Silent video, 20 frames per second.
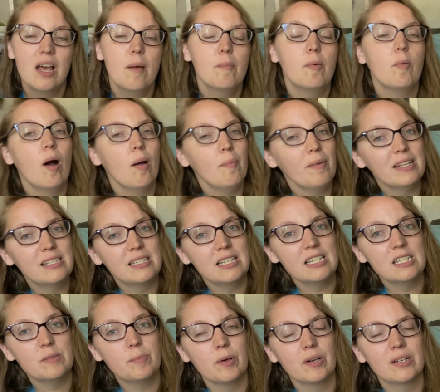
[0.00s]
But what makes
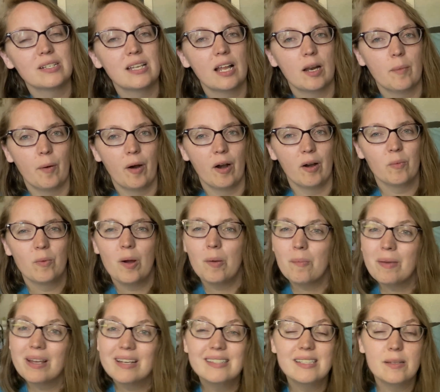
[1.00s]
these books set apart? What
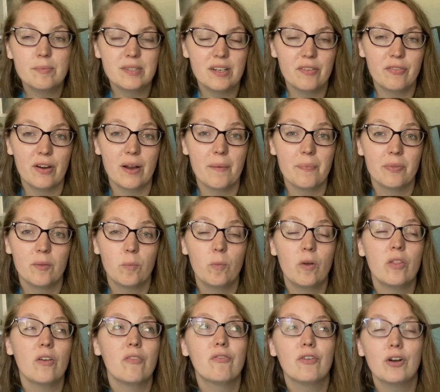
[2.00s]
makes them different? Well,
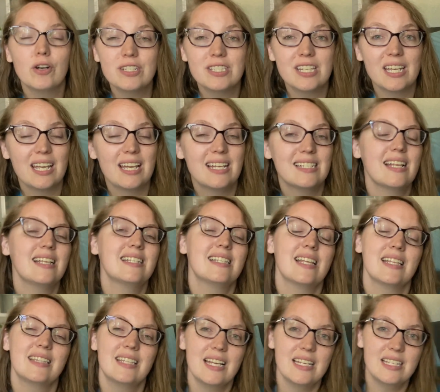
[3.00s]
the first thing is, is
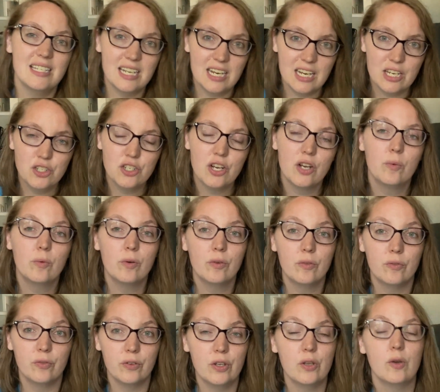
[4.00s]
that they teach and
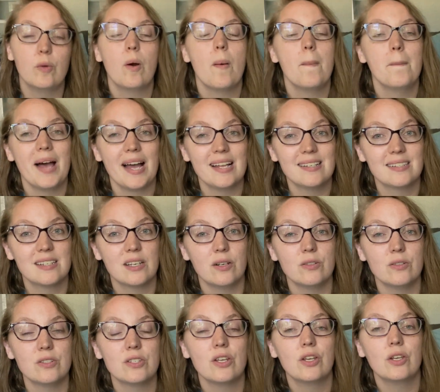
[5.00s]
review math
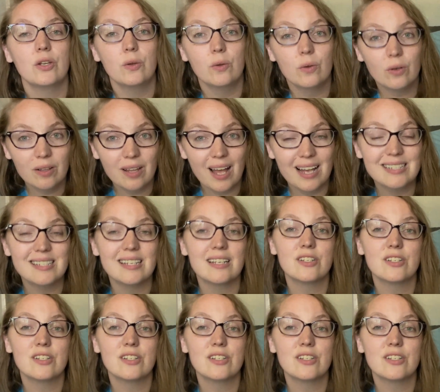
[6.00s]
skills utilizing